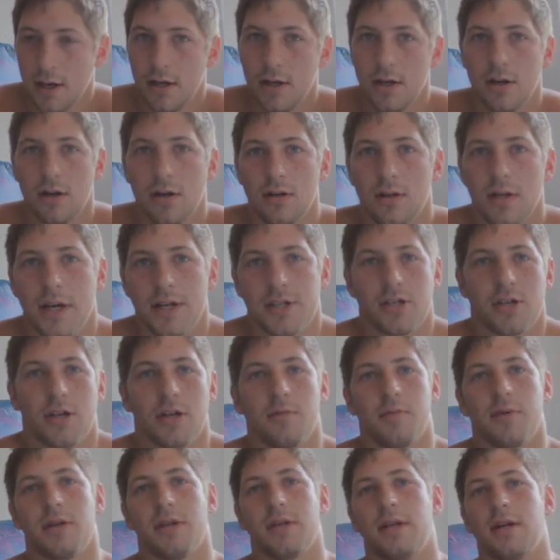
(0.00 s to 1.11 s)
your legs are
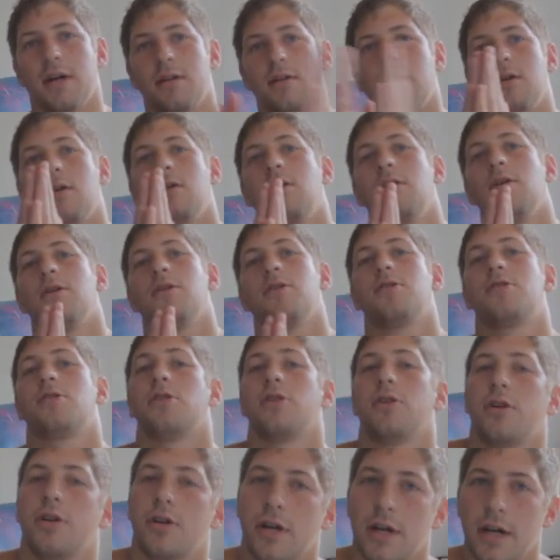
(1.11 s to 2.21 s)
gonna be together,
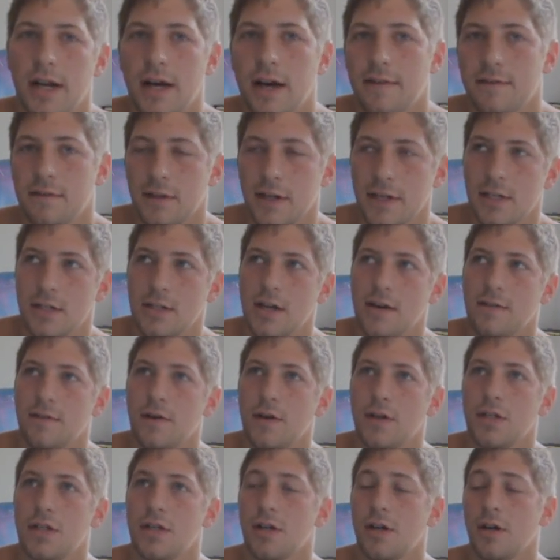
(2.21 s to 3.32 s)
so you're gonna have less
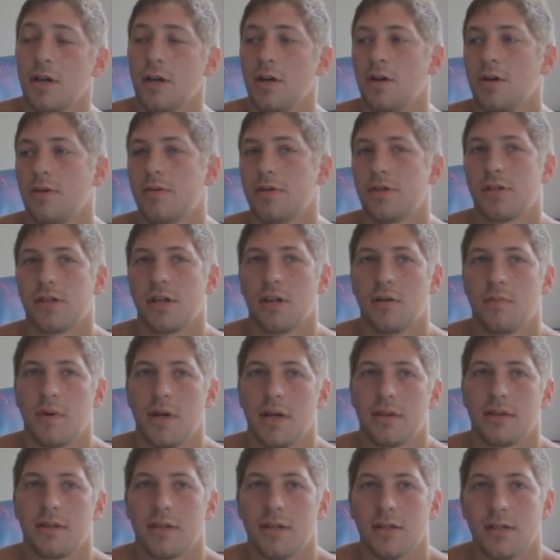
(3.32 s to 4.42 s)
leverage, which is gonna
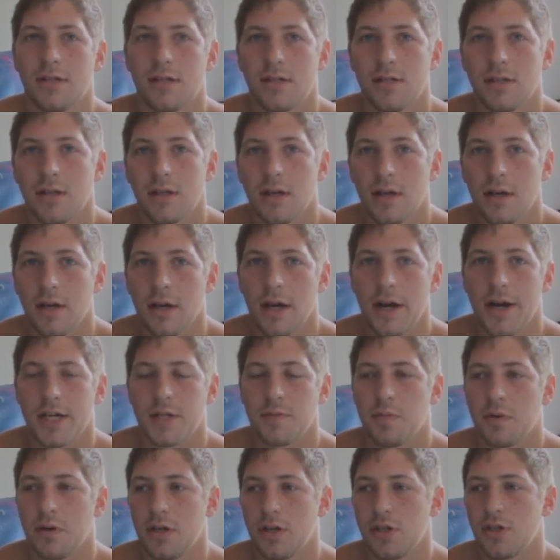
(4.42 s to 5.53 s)
make this
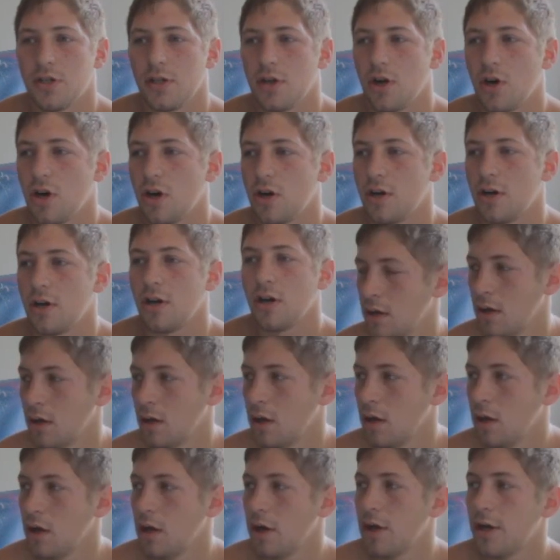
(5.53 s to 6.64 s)
exponentially harder.
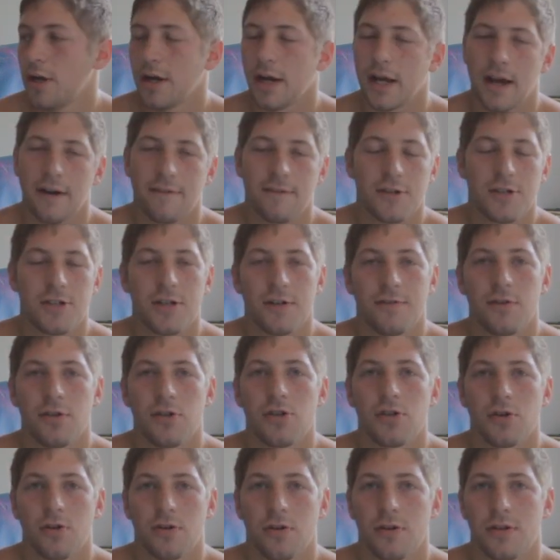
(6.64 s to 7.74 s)
You have to shift your
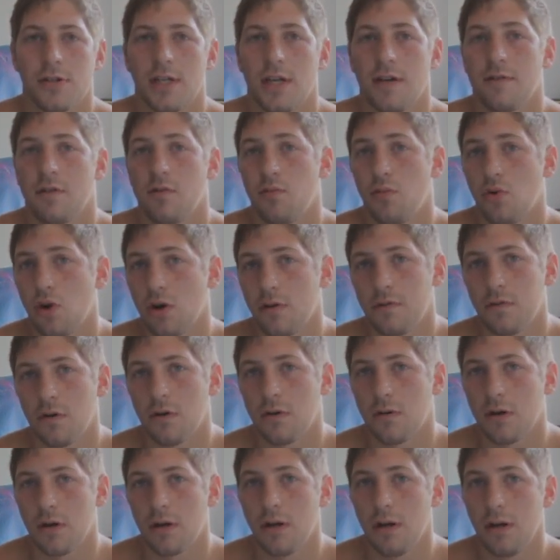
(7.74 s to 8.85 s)
shoulders even more
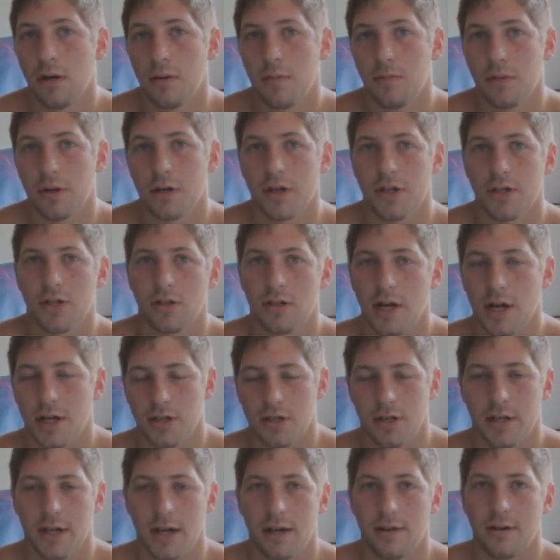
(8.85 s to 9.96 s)
forward because your legs
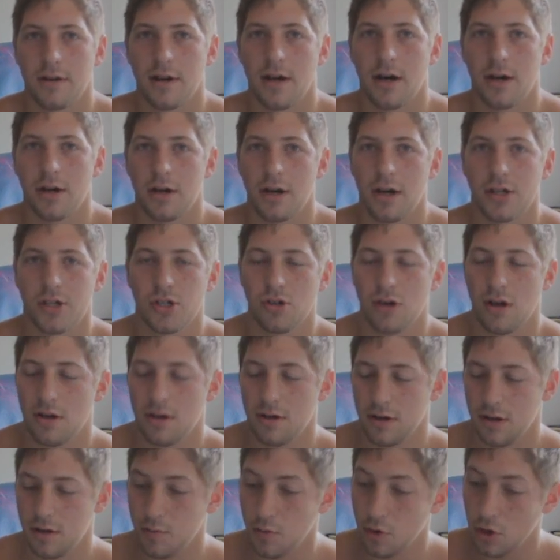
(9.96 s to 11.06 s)
are together now, you're not
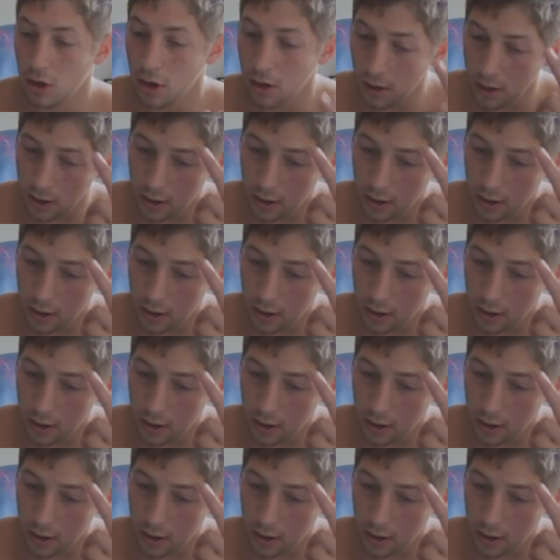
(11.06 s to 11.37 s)
straddled anymore.